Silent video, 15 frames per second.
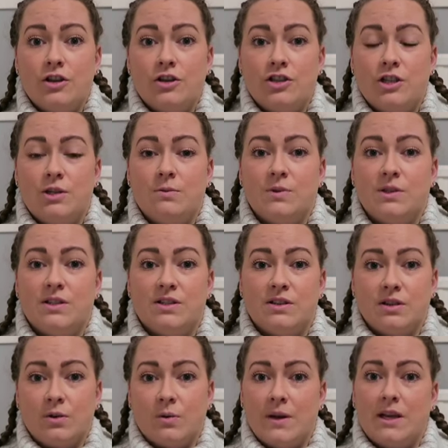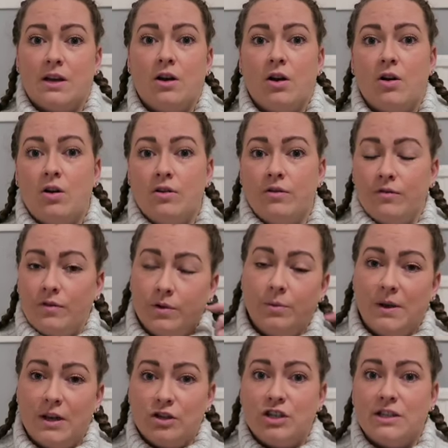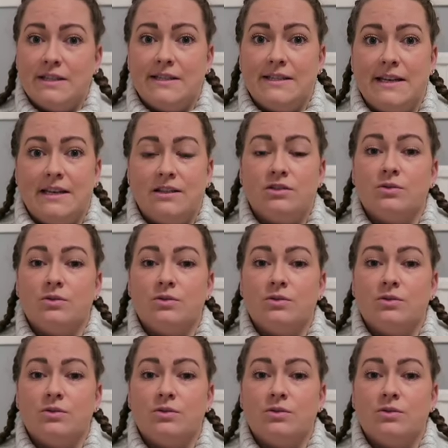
she was quite cut off for where she stayed,